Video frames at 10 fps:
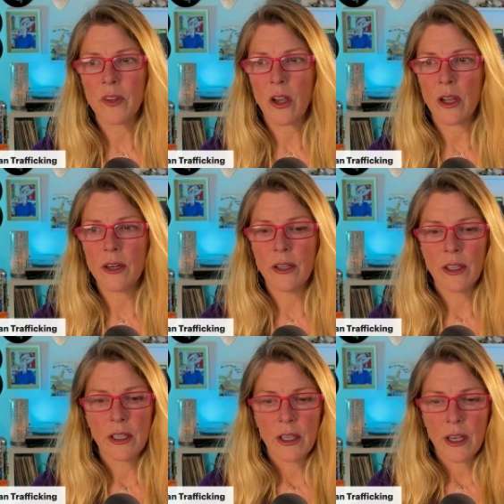
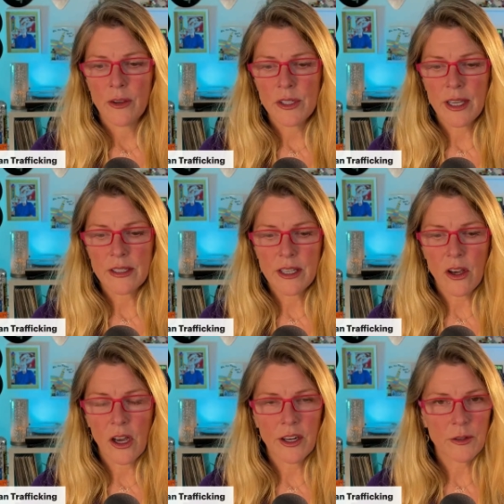I was asking
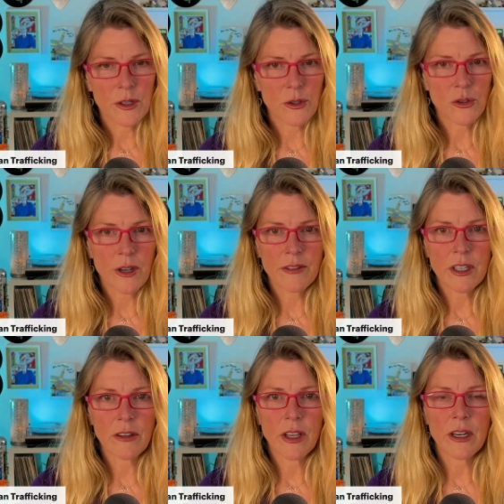God as I was driving
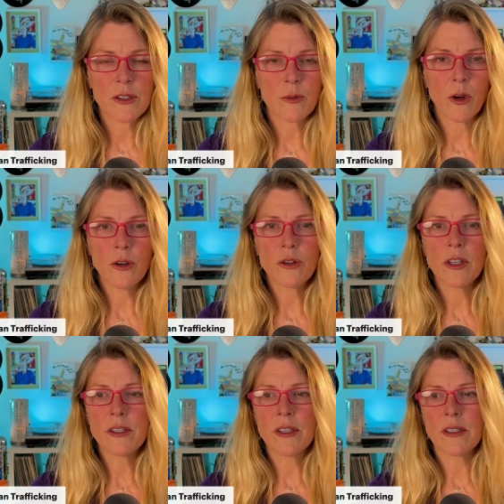down getting some
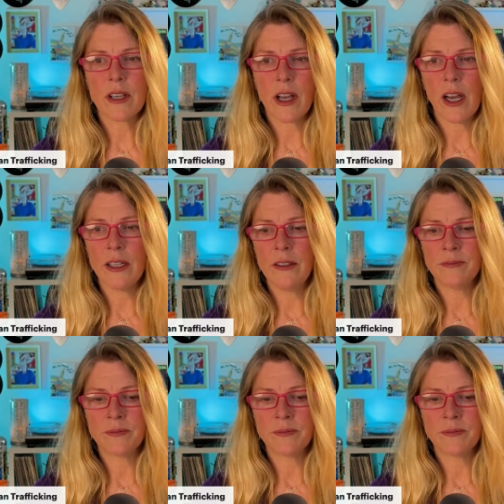groceries. I said, God,